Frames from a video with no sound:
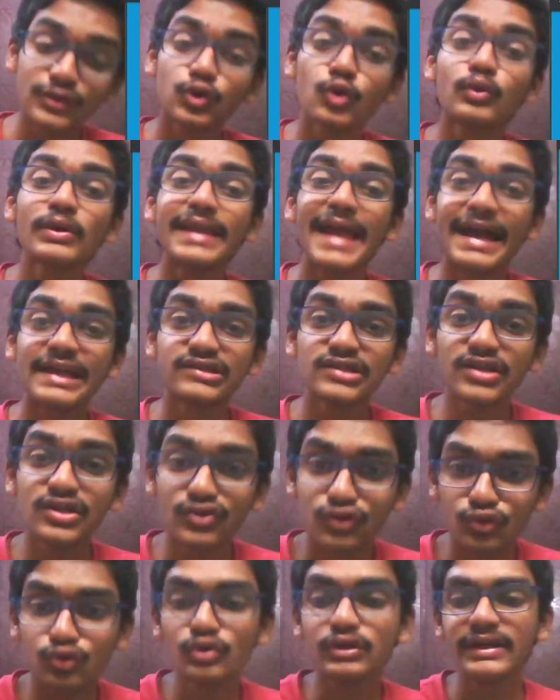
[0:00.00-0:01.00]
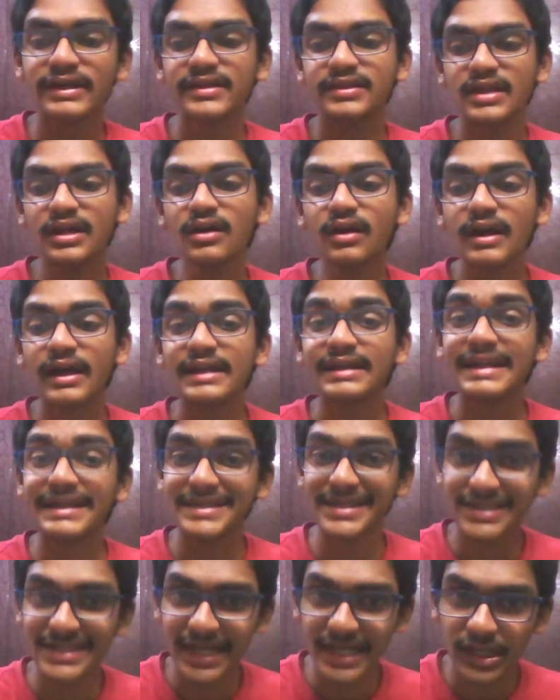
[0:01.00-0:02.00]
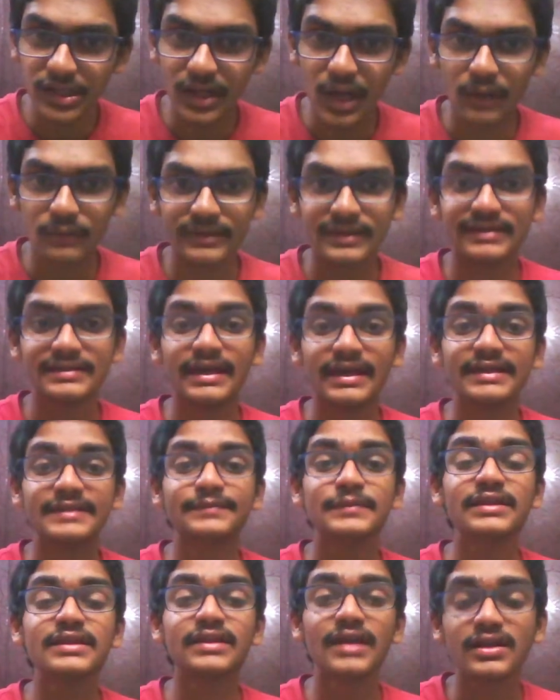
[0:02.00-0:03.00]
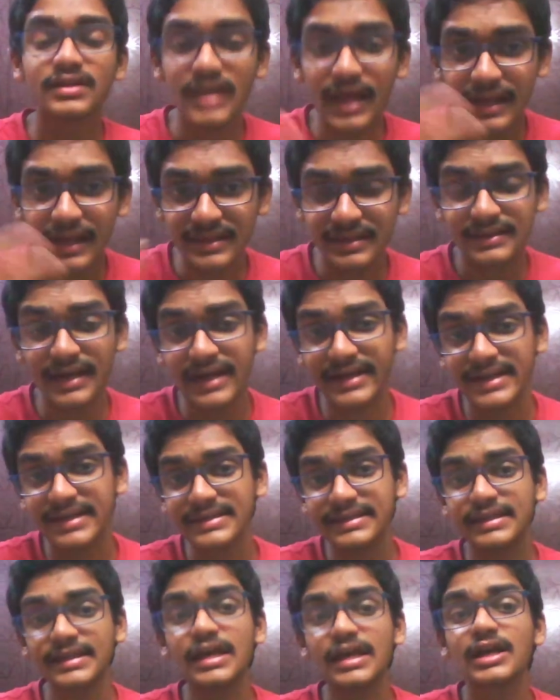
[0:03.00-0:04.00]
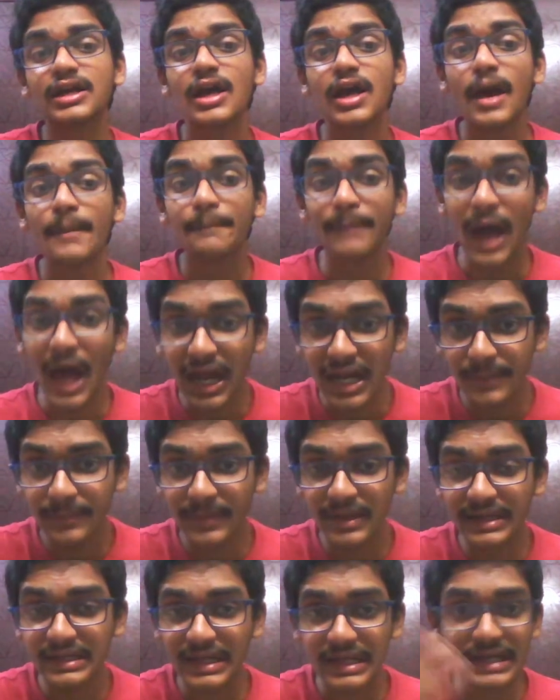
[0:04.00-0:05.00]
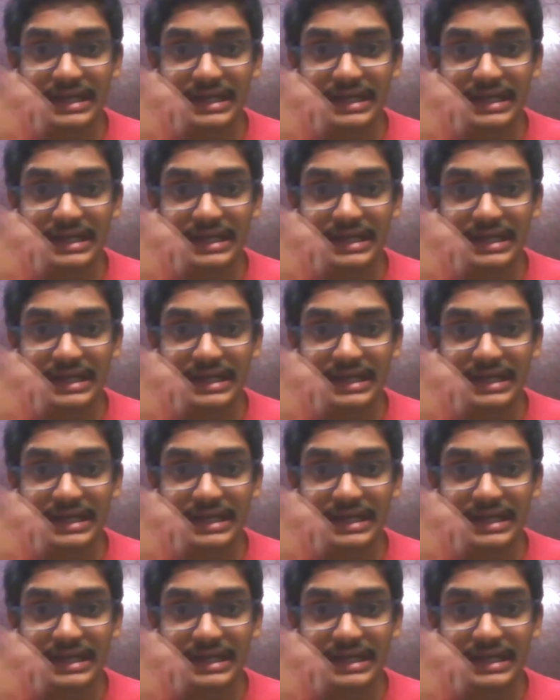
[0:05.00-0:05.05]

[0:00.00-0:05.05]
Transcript: who will actually rule in the legislative councils, that is that is in the parliament